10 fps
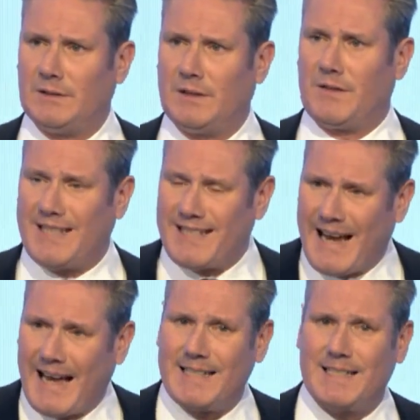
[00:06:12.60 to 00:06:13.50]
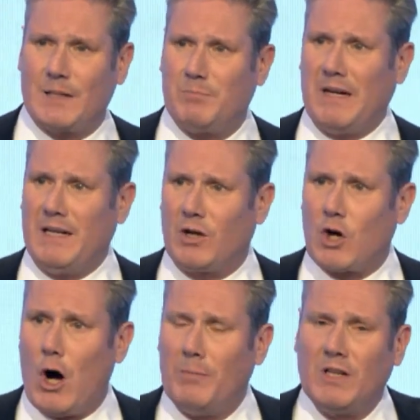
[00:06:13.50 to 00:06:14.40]
This has to be the
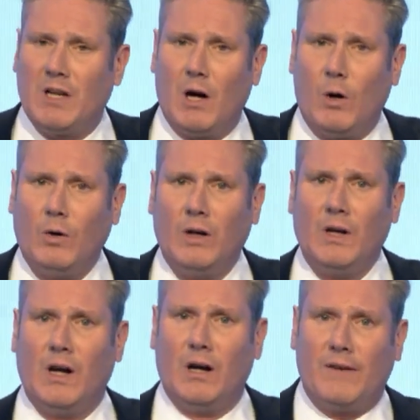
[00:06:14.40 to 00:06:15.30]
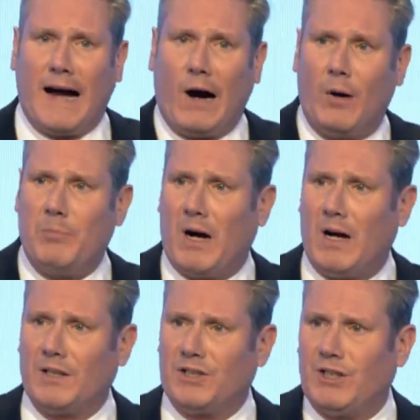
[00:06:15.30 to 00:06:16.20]
common goal of our
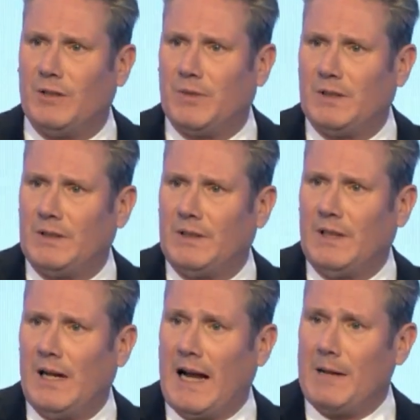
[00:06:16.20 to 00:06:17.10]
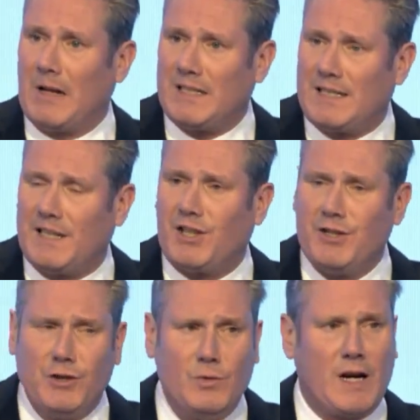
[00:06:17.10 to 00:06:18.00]
partnership, and it must set a
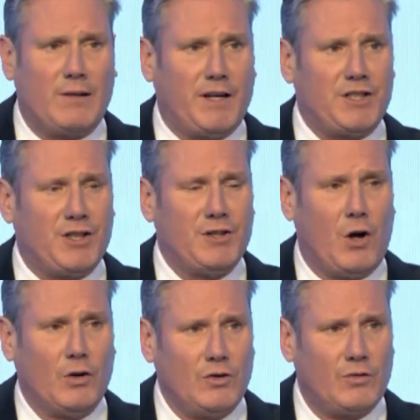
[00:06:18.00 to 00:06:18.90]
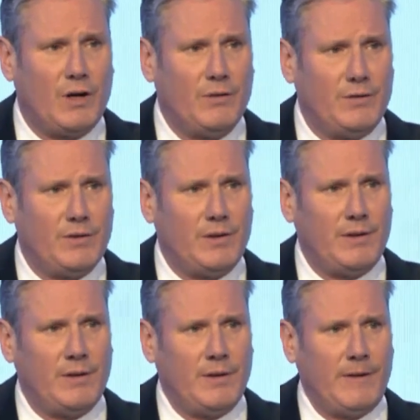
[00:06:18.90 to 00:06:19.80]
new direction on growth
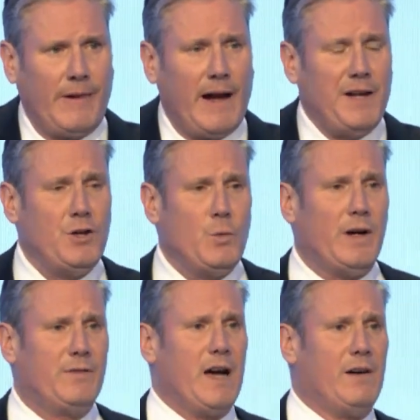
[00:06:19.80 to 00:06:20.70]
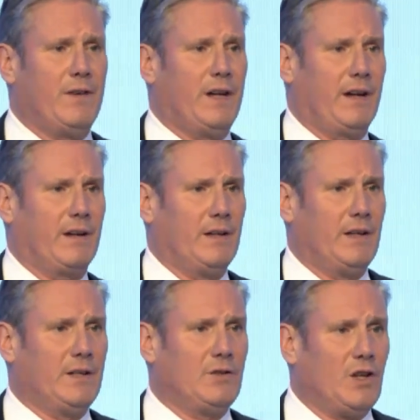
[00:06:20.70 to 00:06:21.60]
a new way of governing
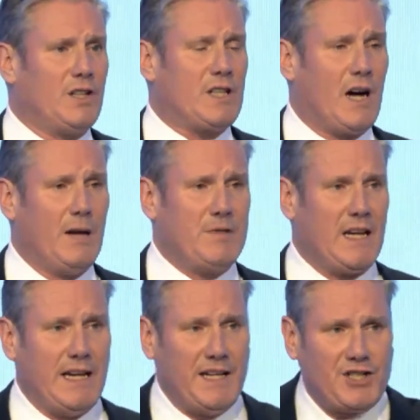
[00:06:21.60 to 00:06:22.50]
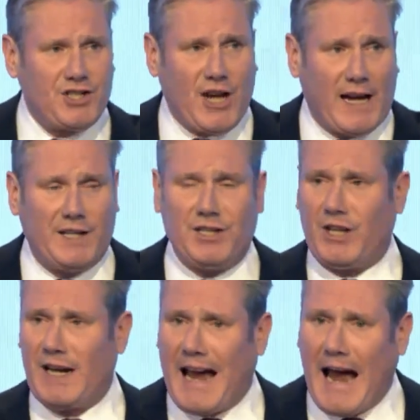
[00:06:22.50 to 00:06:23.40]
that at times is
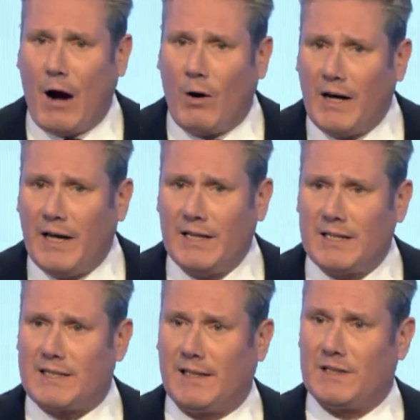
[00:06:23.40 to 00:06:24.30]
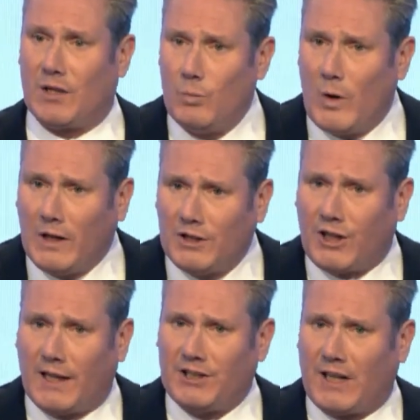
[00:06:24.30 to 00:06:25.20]
challenging our instincts and will
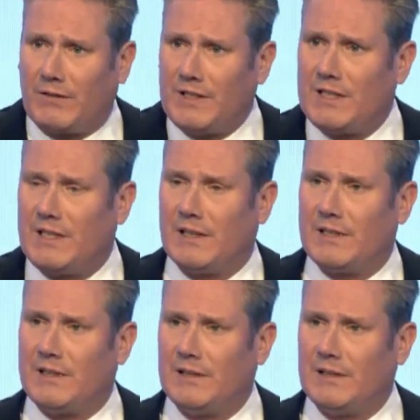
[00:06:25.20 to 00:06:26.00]
challenge our instincts.